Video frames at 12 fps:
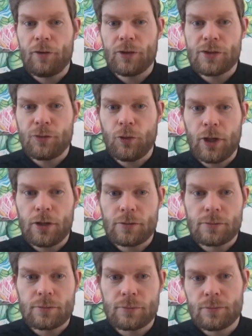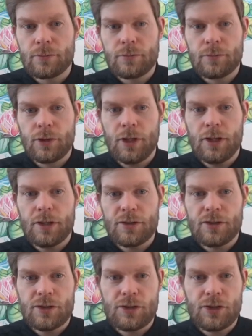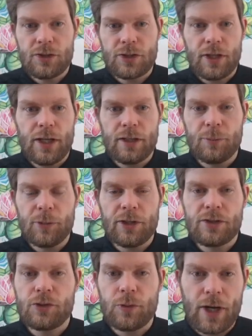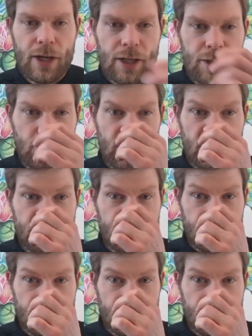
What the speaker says: reference for it because it's just going to end up in this array anyway.